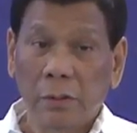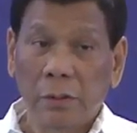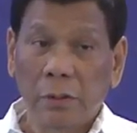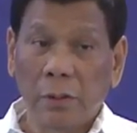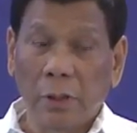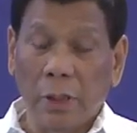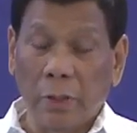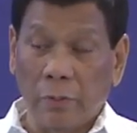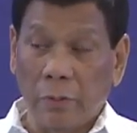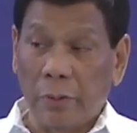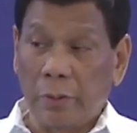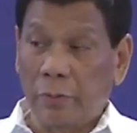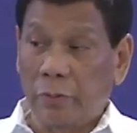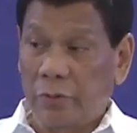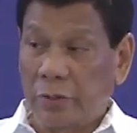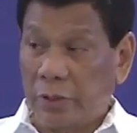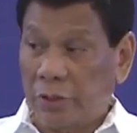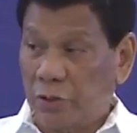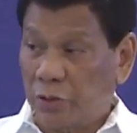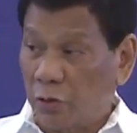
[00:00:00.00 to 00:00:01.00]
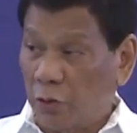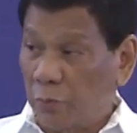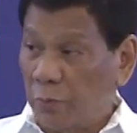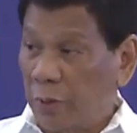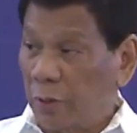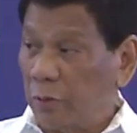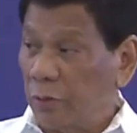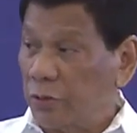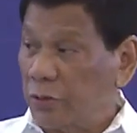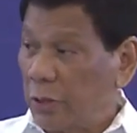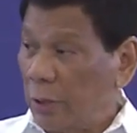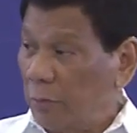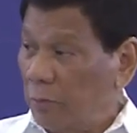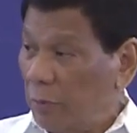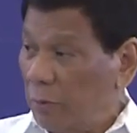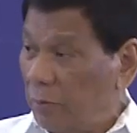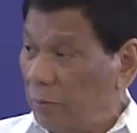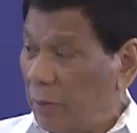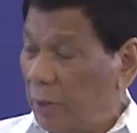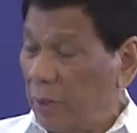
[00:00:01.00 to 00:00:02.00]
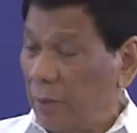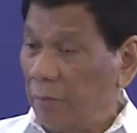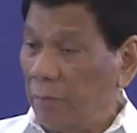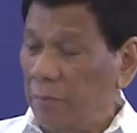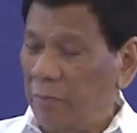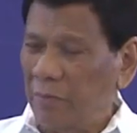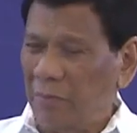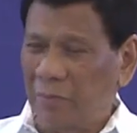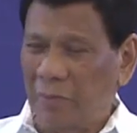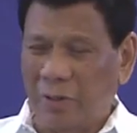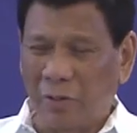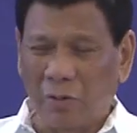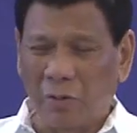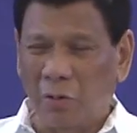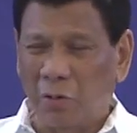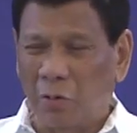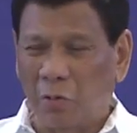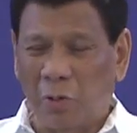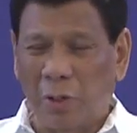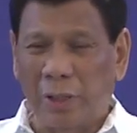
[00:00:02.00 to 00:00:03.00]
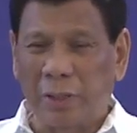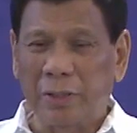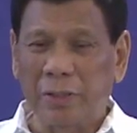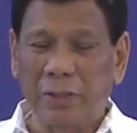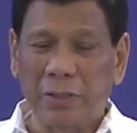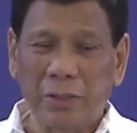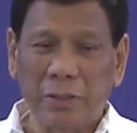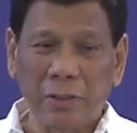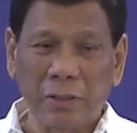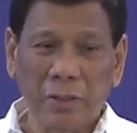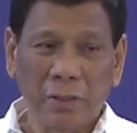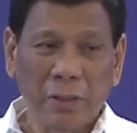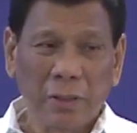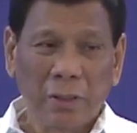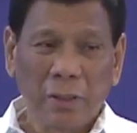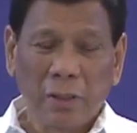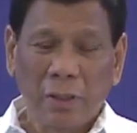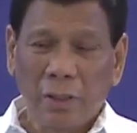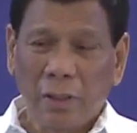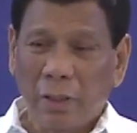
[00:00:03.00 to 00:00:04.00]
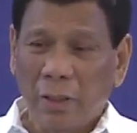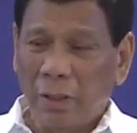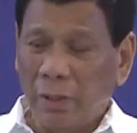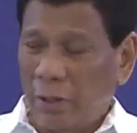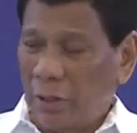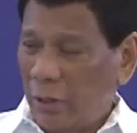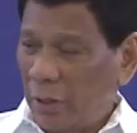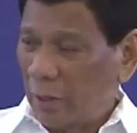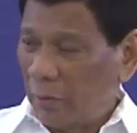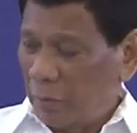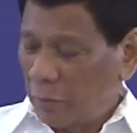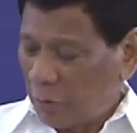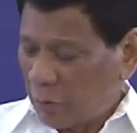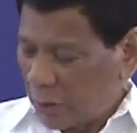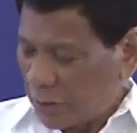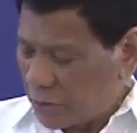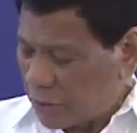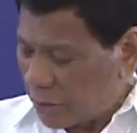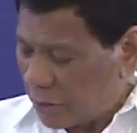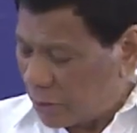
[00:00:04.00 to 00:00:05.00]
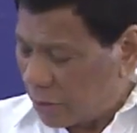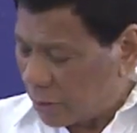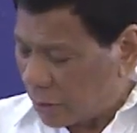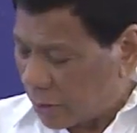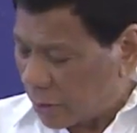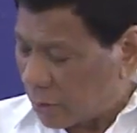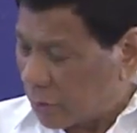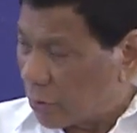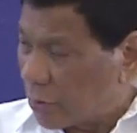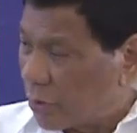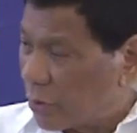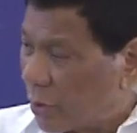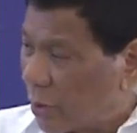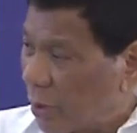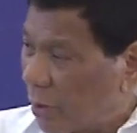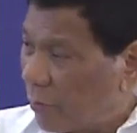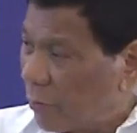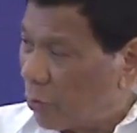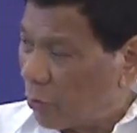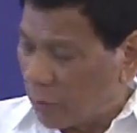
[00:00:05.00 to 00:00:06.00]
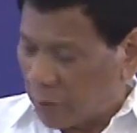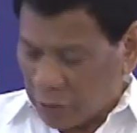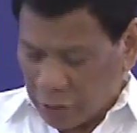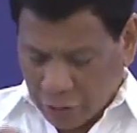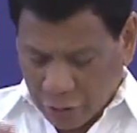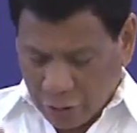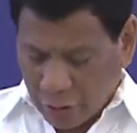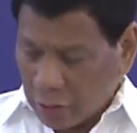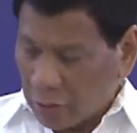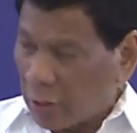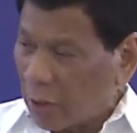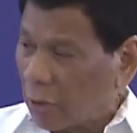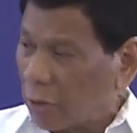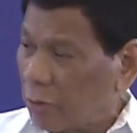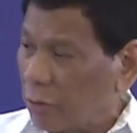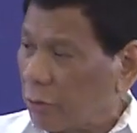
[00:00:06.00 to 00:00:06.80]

I was just so because some of them, old ones, they have, I see the record, they have already the